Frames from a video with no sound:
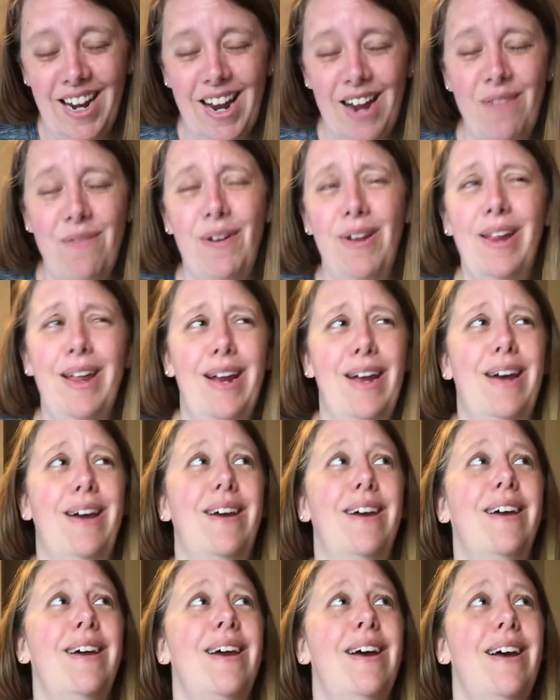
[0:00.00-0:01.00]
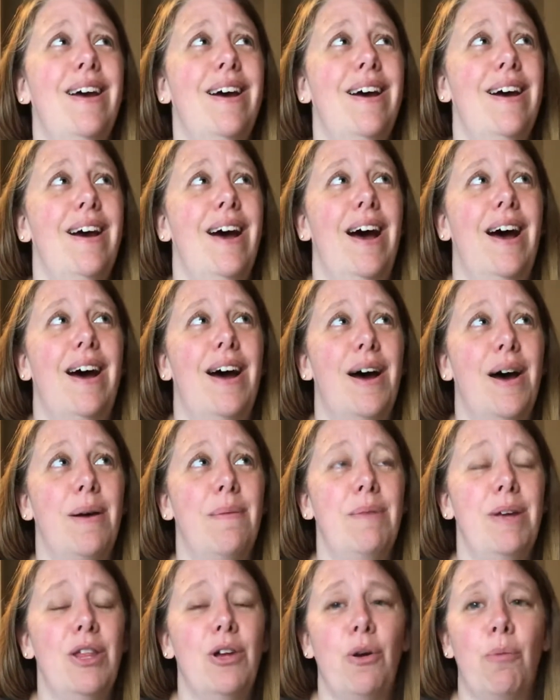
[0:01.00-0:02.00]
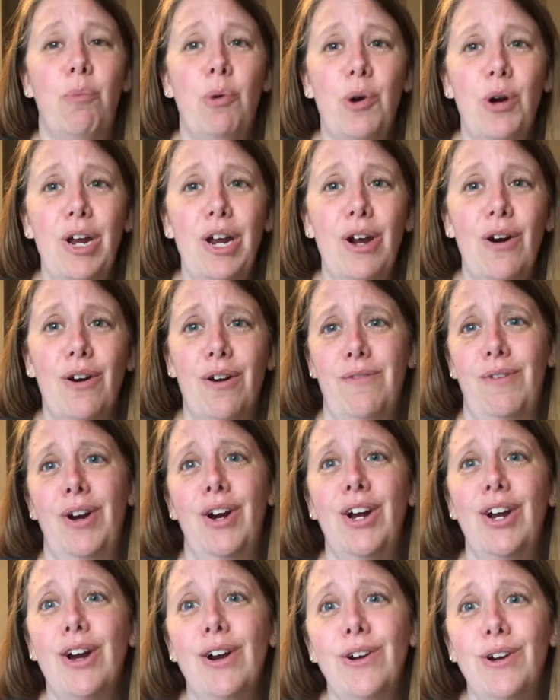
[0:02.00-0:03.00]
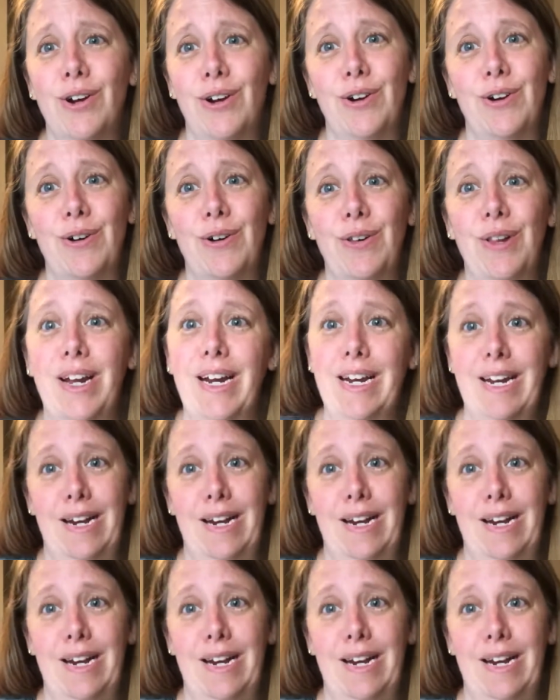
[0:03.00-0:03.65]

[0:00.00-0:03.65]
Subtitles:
I felt like either a boy or a very young girl,